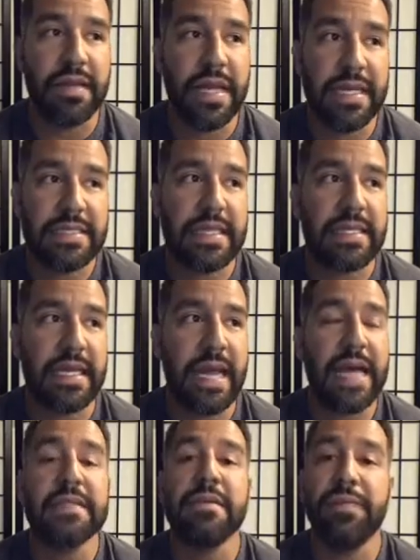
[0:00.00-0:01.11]
it
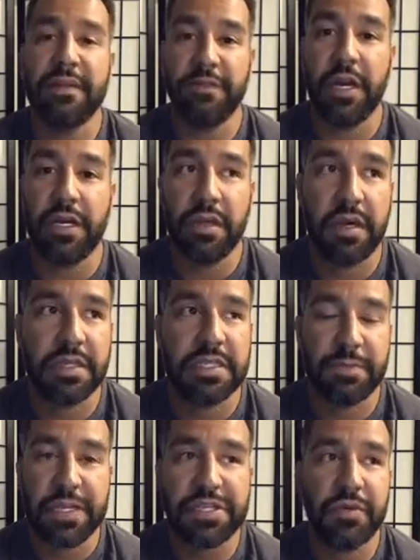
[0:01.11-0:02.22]
hasn't been very long,
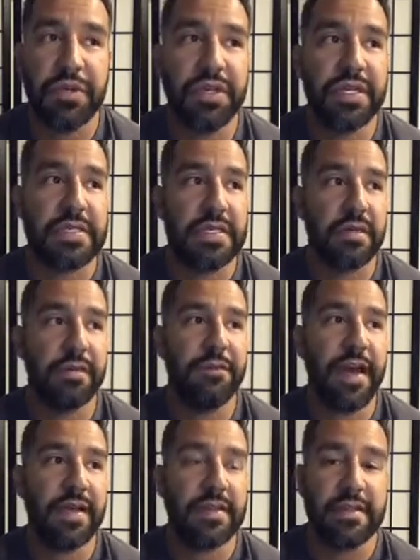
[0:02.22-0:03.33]
especially when you consider the
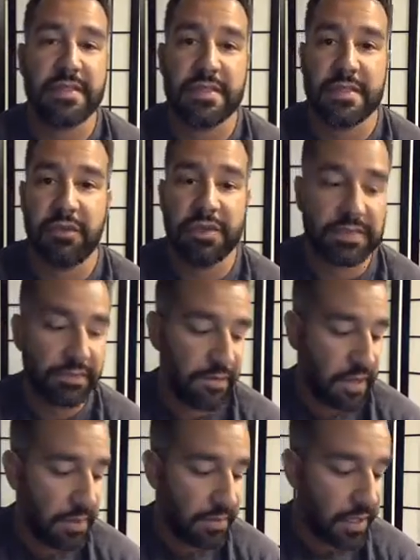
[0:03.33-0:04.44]
fact that this is a recent
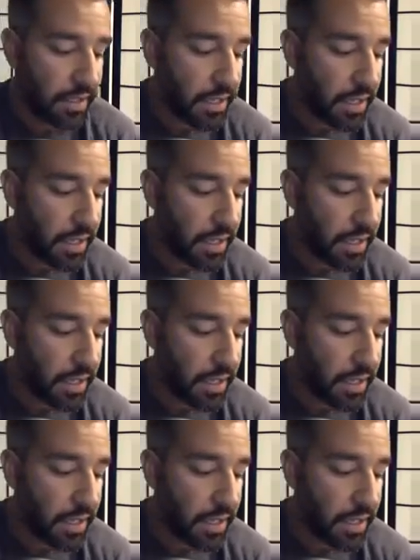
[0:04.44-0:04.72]
phenomenon.